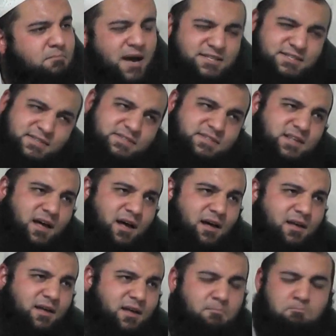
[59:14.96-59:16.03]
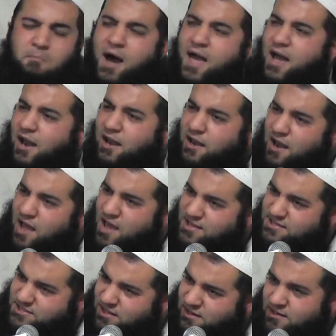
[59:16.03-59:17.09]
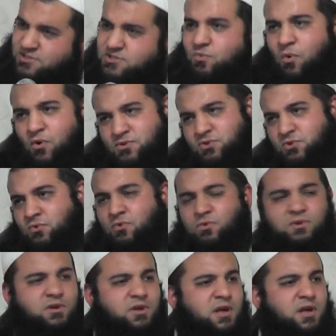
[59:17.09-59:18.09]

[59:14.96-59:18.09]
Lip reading: My sister, my Allah is turning towards you.